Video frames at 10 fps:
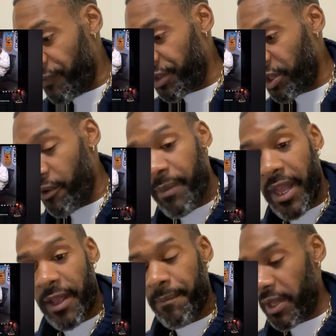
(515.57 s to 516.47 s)
for sure
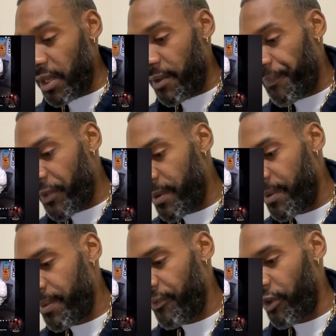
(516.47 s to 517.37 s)
begging P.
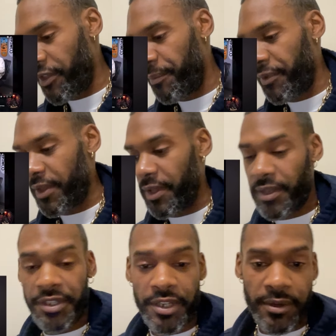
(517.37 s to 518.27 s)
Frosty proceeds
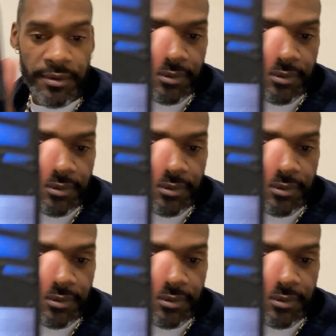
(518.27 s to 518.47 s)
to show